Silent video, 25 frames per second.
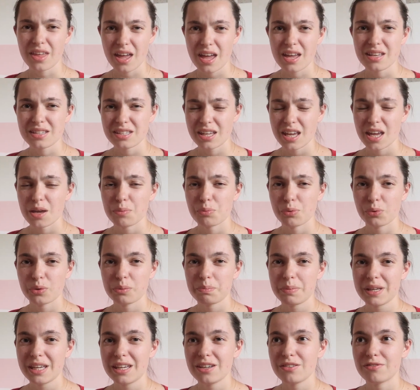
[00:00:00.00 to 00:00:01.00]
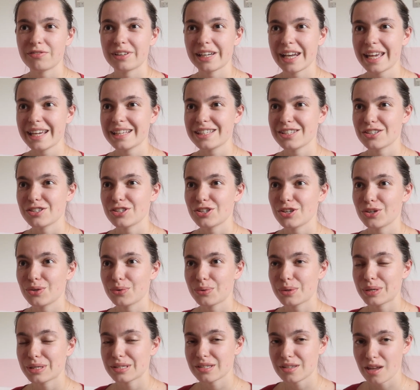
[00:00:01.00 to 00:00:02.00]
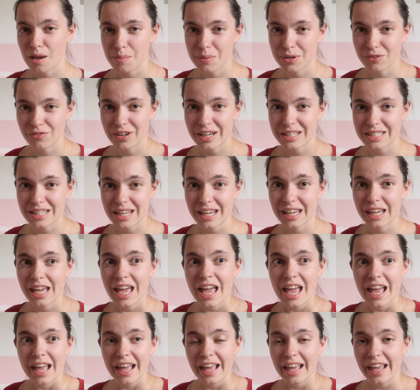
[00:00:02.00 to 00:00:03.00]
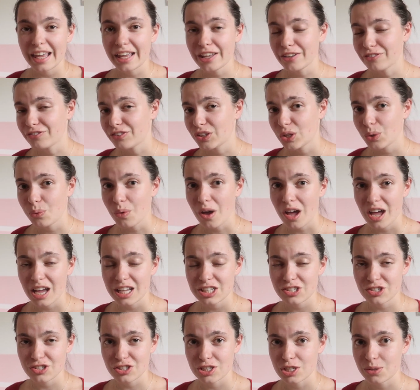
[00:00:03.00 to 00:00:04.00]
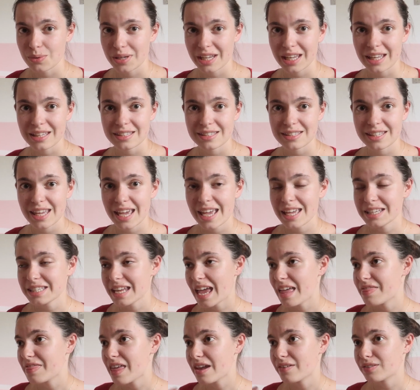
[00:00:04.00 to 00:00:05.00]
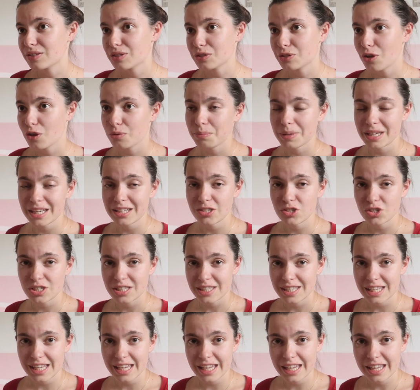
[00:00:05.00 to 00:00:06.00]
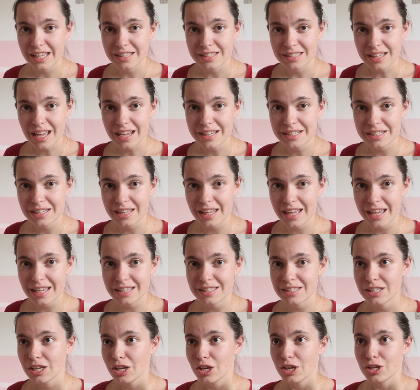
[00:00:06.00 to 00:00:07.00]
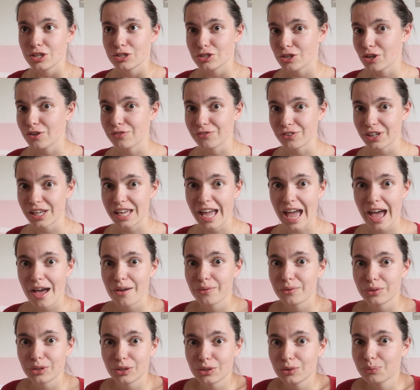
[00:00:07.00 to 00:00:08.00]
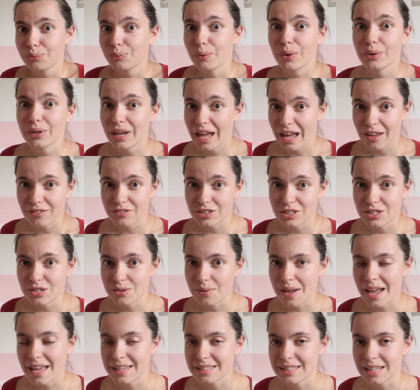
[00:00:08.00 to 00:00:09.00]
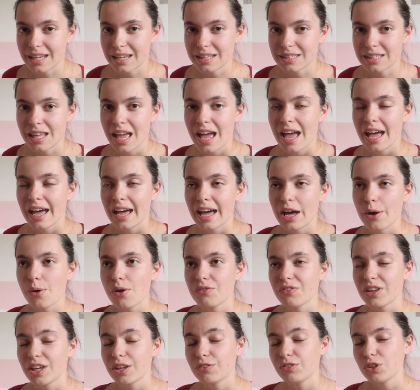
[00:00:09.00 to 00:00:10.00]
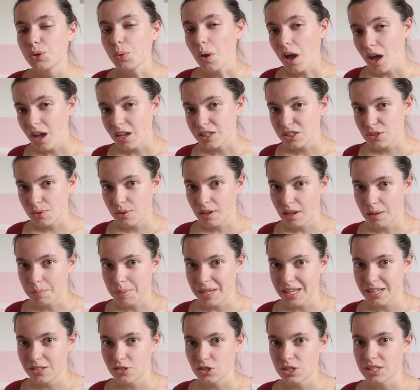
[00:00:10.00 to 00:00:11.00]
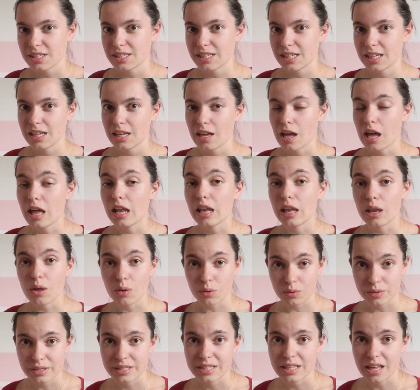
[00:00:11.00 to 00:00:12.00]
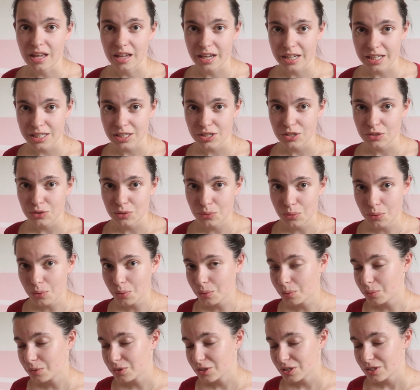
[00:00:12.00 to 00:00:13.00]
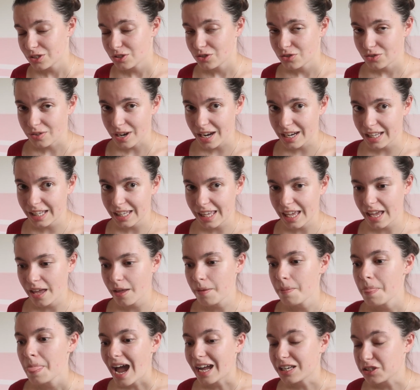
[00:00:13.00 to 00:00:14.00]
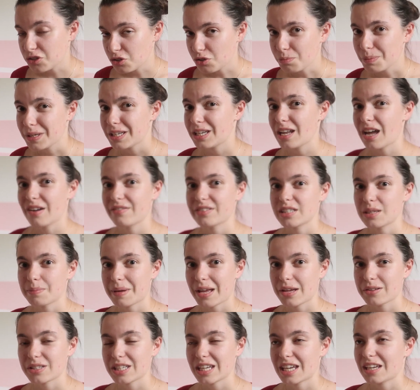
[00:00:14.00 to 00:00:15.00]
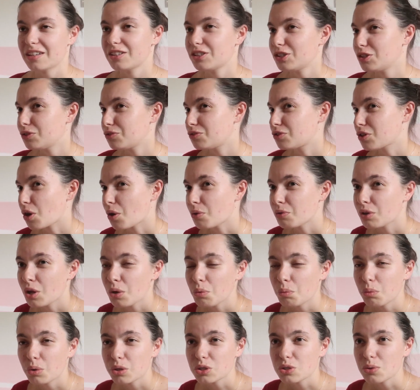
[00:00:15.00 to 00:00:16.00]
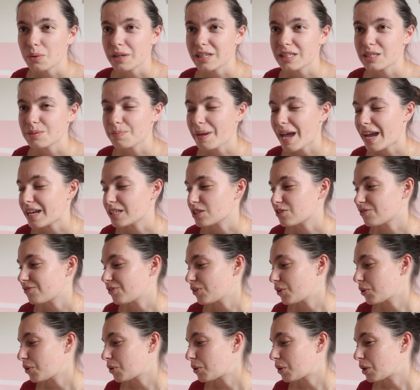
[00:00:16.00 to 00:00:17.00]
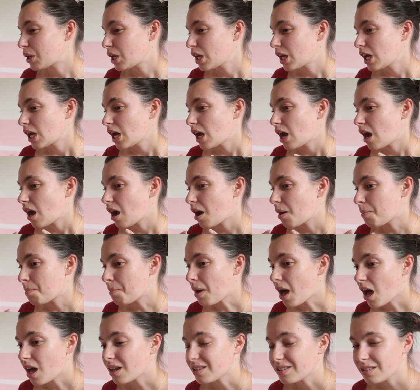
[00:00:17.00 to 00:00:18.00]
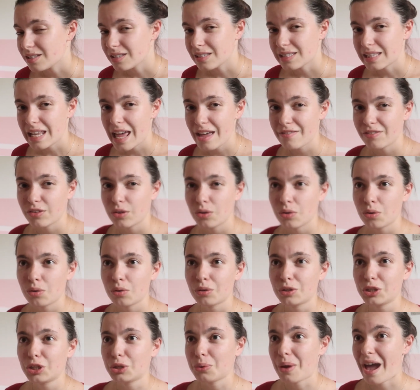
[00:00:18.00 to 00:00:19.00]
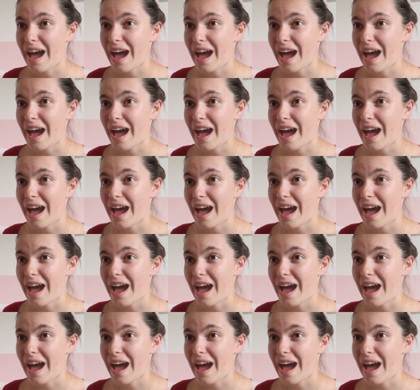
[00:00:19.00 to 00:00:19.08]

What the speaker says: third tip would be related to assignment writing. If you are just doing a SCITT and there is no PGCE assigned to this, don't freak out, you won't have to do essays. However, if you are doing a PGCE alongside your training year and you're a bit nervous about it, you don't know what to expect for a master's level, you